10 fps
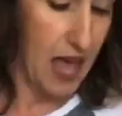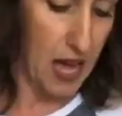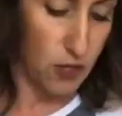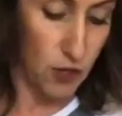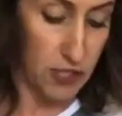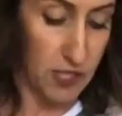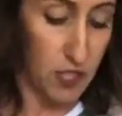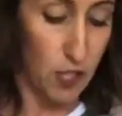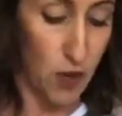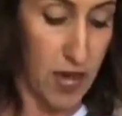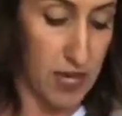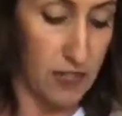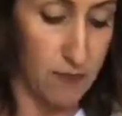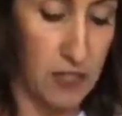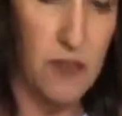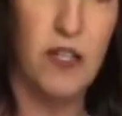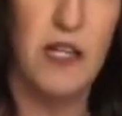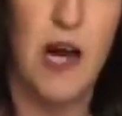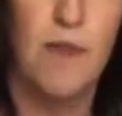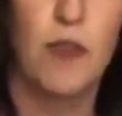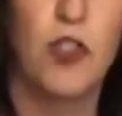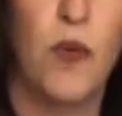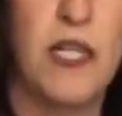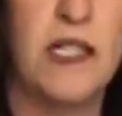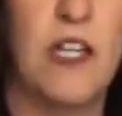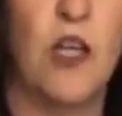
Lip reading: And you're just going to go ahead and give it a couple twists,